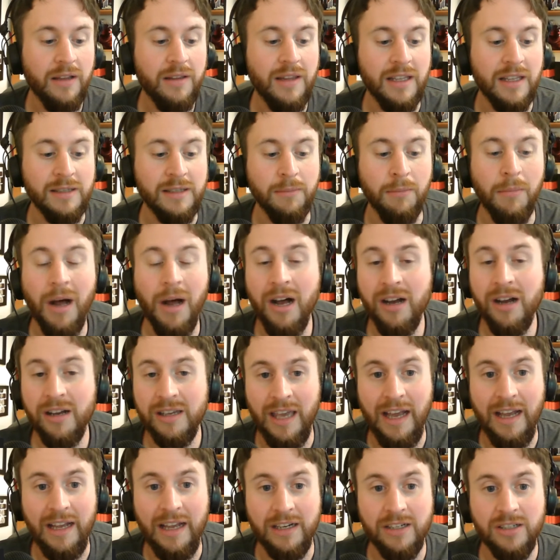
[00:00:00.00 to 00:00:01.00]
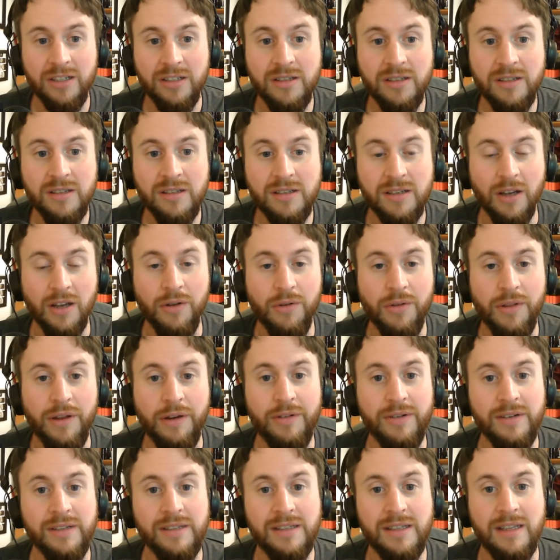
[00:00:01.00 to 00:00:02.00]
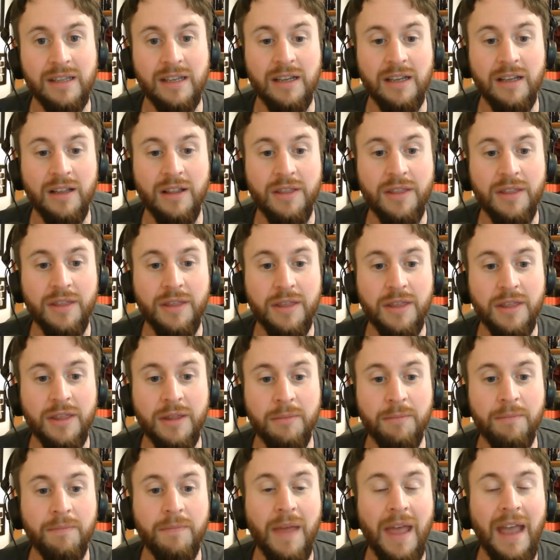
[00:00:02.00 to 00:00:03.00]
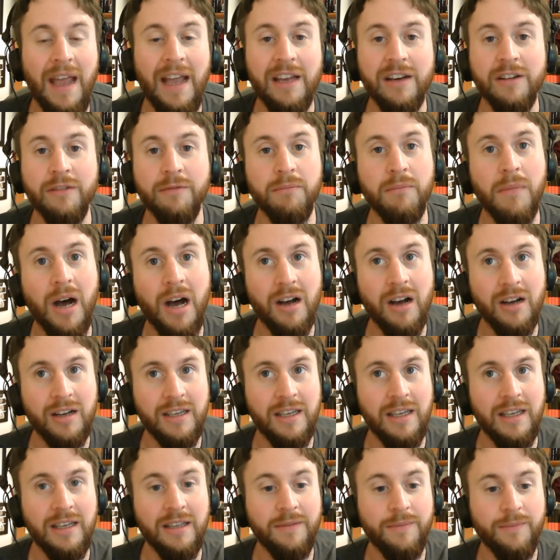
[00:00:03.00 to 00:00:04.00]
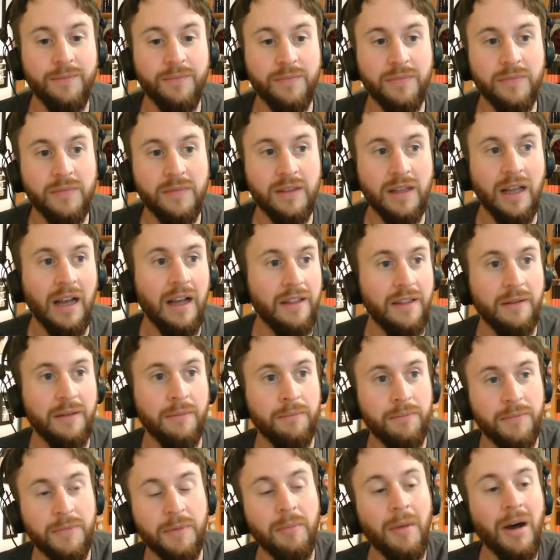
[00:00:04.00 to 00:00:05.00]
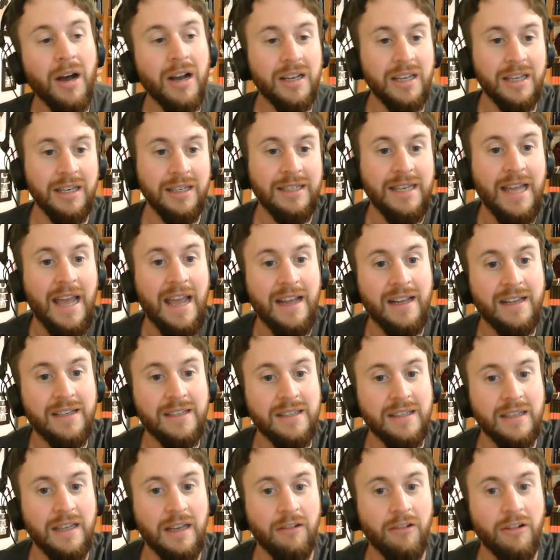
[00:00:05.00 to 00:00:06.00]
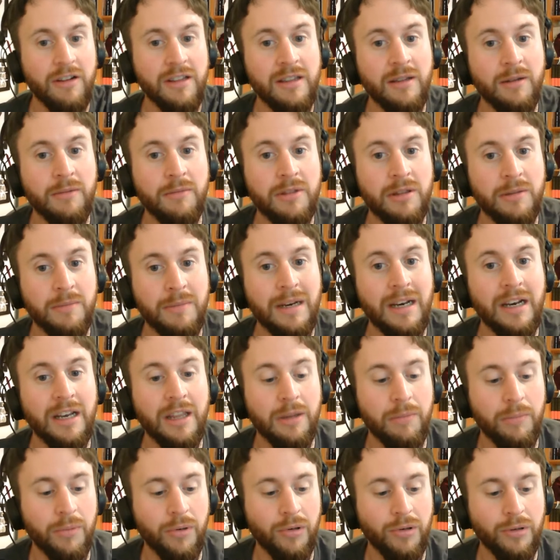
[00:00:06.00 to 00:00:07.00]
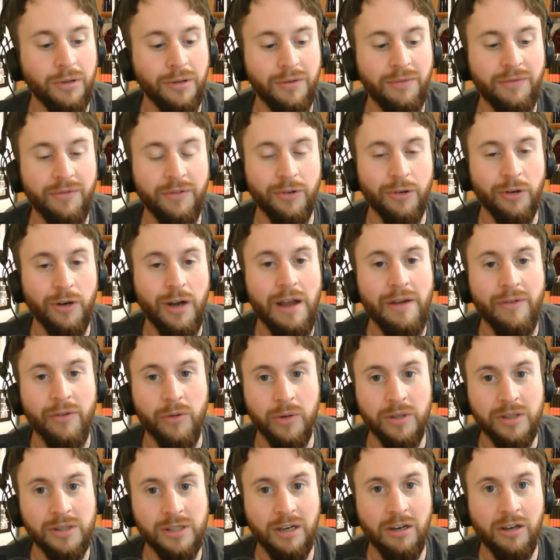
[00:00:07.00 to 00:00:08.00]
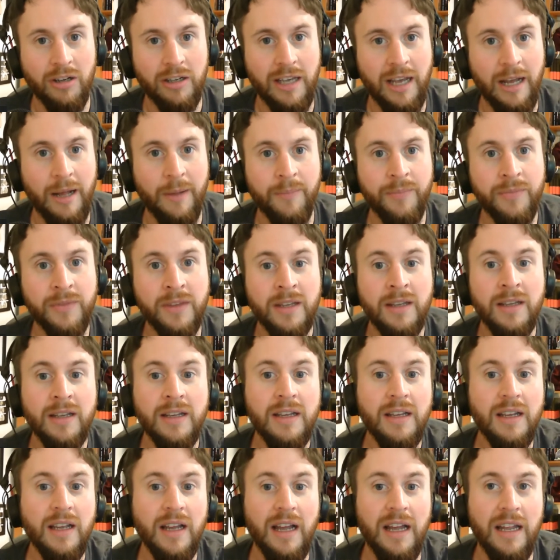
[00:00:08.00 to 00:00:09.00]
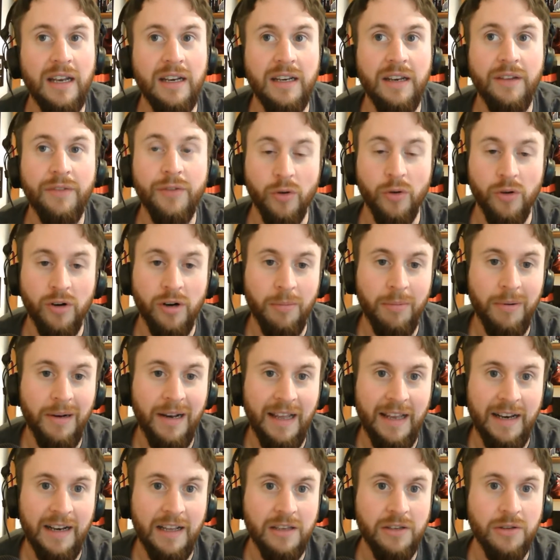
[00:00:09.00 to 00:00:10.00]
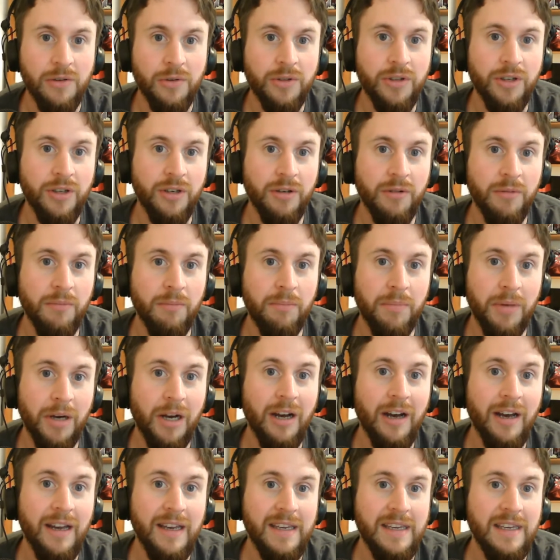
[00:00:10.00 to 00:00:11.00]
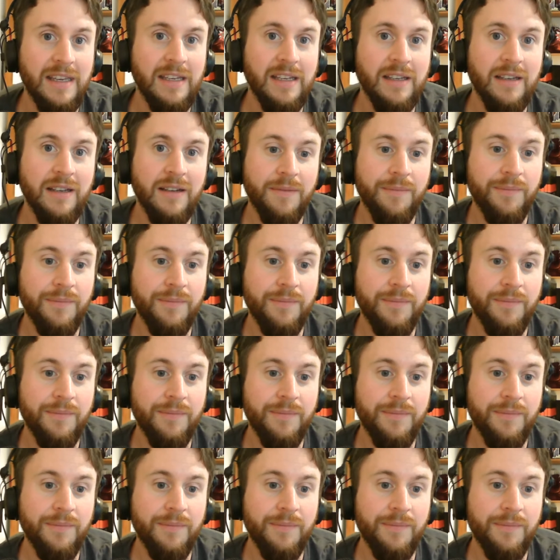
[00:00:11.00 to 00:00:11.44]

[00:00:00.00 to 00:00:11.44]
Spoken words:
There's market action, so there is the hand of market. The market decks are in the middle of the board for everyone to look at, and if you're on a planet, you can buy,